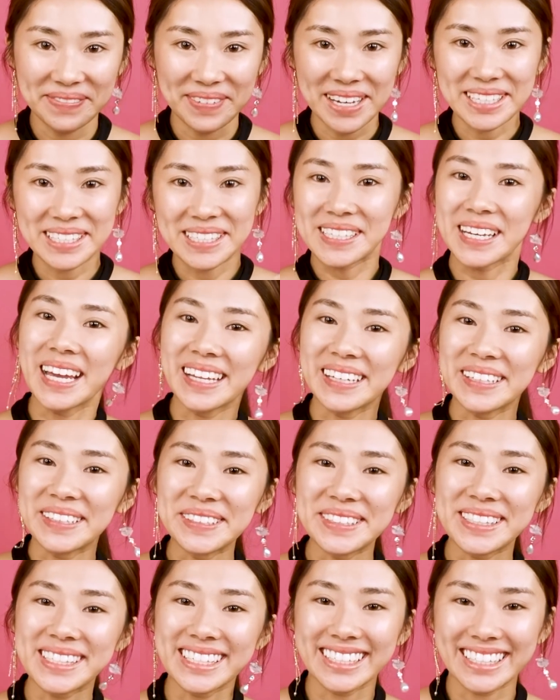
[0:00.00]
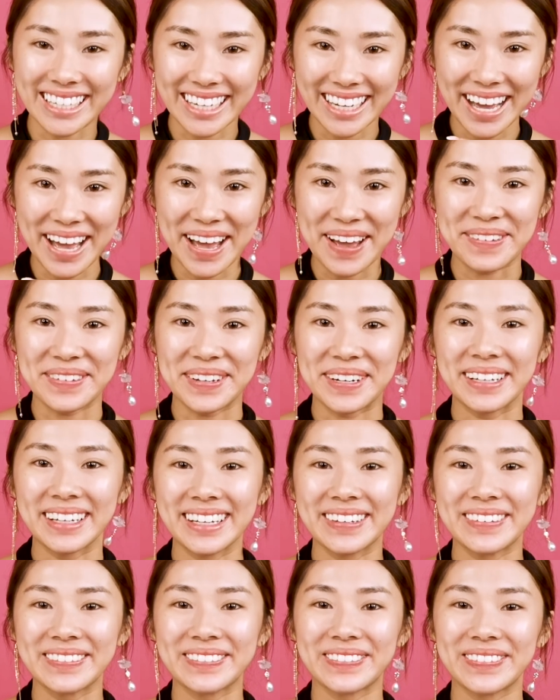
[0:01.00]
my channel. Today I've got
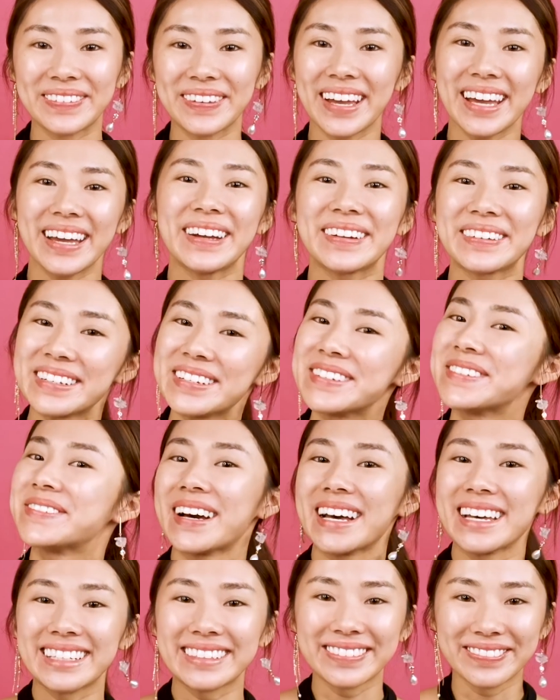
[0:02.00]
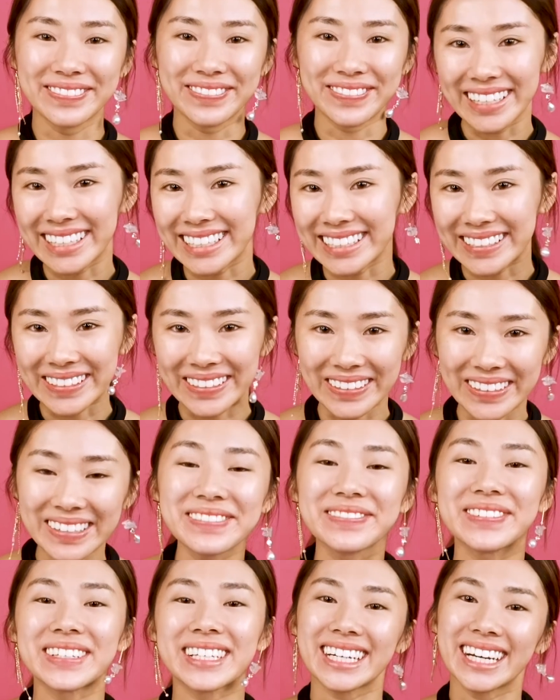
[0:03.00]
a very fun
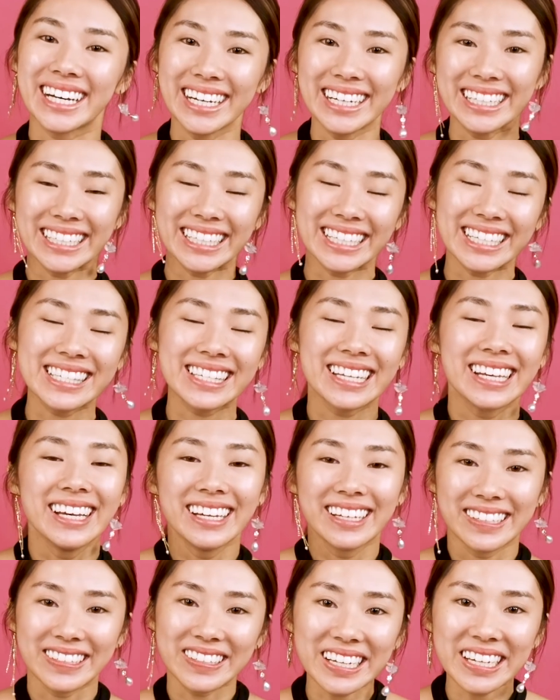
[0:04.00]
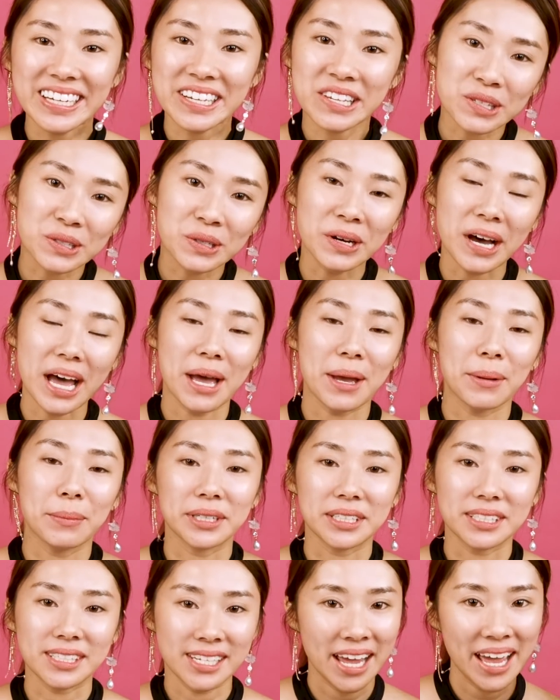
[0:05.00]
video because you guys know I'm
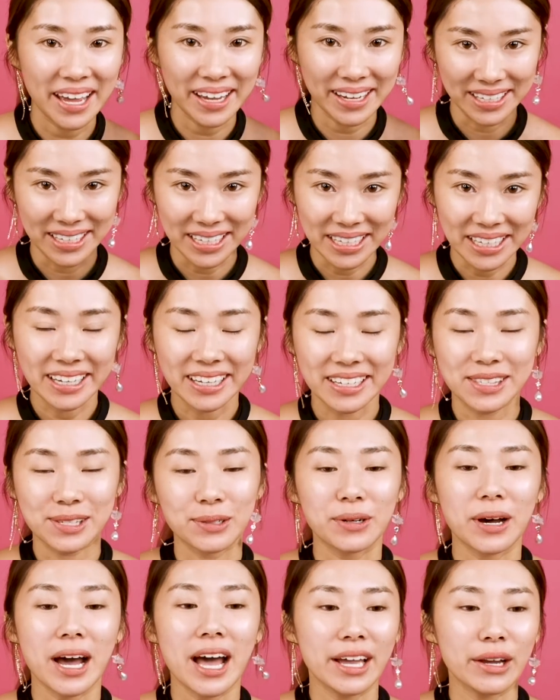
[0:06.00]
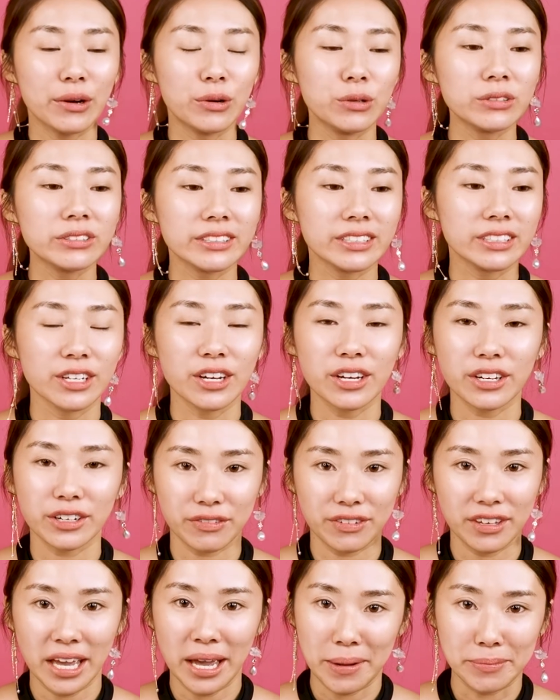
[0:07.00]
a tech geek, so I own a lot
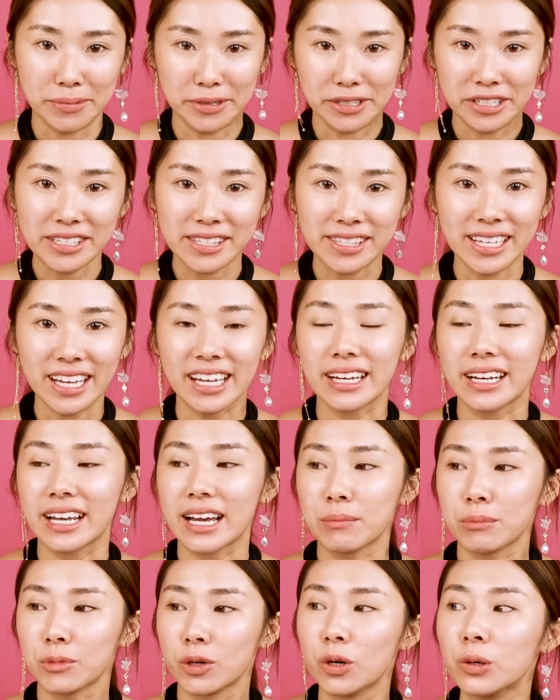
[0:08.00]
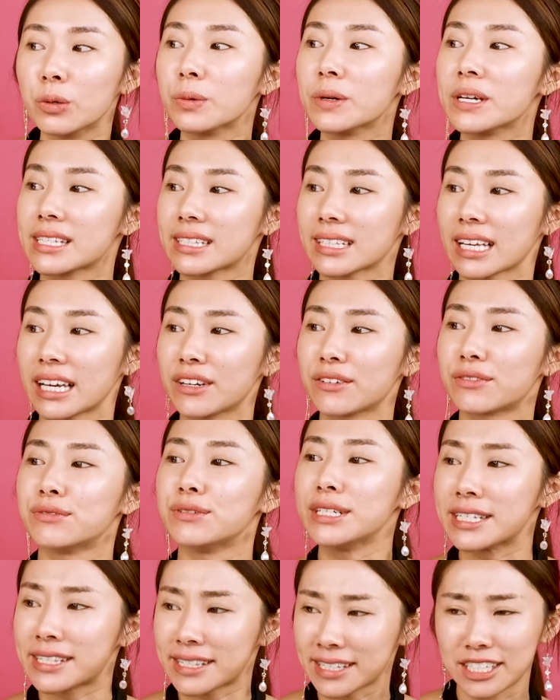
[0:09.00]
of cameras and I'm always kind of
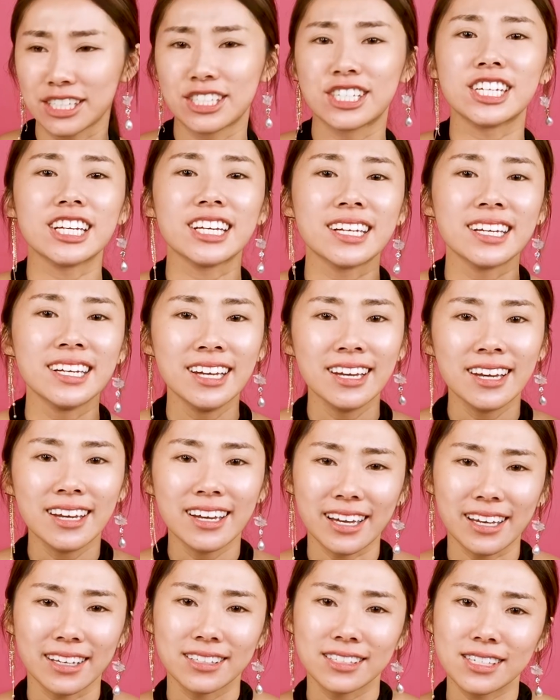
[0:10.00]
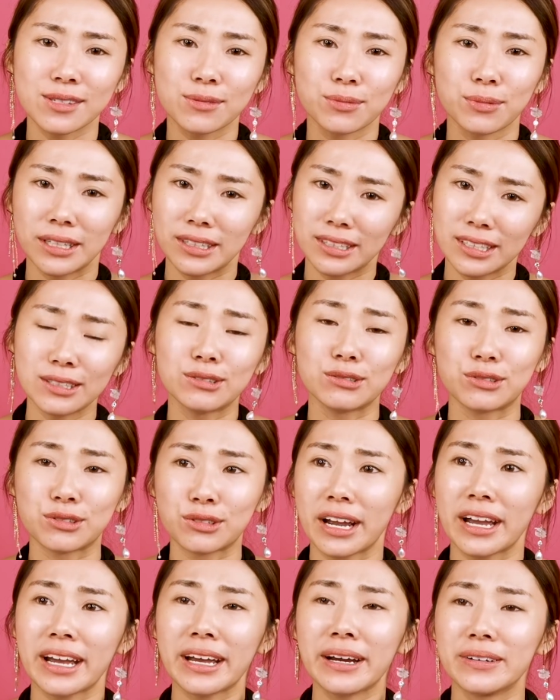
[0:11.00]
researching and just wanting to
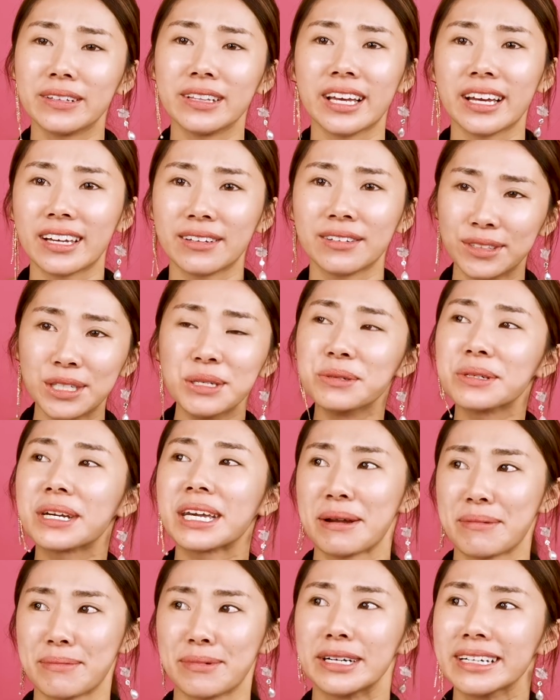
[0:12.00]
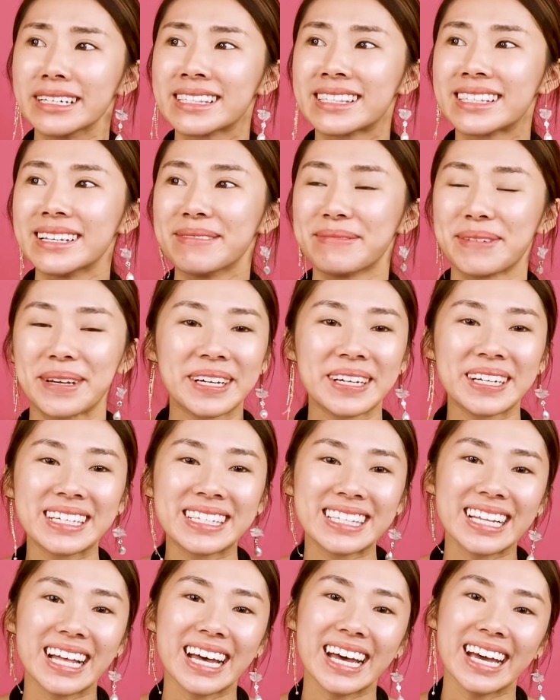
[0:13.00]
try out like new cameras because of